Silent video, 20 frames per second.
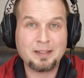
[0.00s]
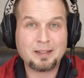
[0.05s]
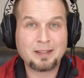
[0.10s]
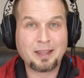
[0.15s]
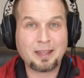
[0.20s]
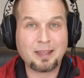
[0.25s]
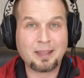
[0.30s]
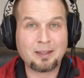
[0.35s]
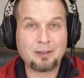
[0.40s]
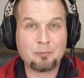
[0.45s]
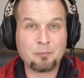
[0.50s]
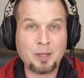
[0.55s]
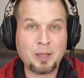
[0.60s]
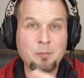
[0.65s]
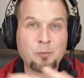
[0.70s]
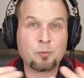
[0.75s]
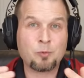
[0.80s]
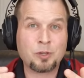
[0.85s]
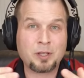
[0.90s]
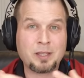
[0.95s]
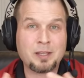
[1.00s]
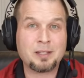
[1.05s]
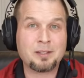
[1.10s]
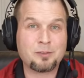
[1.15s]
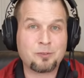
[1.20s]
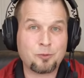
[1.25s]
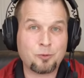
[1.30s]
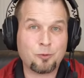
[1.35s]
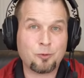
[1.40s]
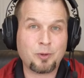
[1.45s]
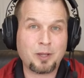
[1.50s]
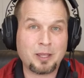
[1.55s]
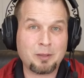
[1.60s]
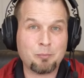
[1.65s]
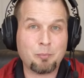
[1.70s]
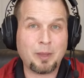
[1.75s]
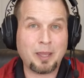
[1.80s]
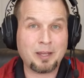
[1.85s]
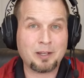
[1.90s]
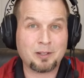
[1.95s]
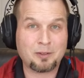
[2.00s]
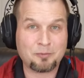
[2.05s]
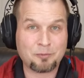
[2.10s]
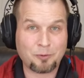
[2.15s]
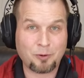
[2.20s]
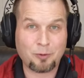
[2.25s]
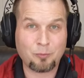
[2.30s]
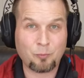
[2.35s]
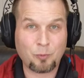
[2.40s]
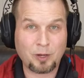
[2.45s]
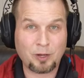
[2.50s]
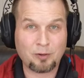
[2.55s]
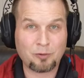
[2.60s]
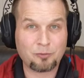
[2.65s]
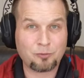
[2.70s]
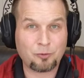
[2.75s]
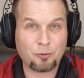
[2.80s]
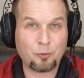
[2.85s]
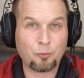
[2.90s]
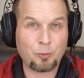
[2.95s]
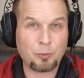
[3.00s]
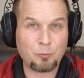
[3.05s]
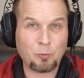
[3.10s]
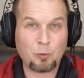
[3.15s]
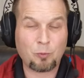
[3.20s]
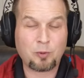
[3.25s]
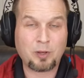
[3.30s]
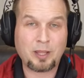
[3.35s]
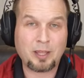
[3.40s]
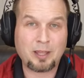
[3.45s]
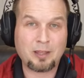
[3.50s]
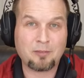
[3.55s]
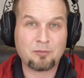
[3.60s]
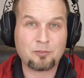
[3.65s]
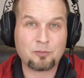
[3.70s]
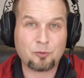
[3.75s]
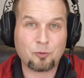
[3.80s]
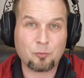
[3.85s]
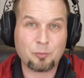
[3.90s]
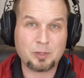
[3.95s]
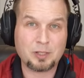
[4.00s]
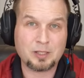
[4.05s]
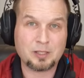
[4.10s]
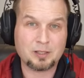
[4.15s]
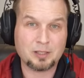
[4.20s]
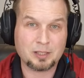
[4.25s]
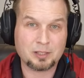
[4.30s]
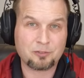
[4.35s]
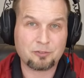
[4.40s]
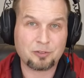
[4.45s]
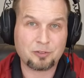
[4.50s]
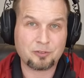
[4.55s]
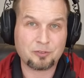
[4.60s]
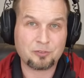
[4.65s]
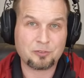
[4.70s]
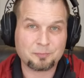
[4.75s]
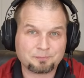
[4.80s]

and maybe we'll get into a beta firmware so we won't have so many glitches.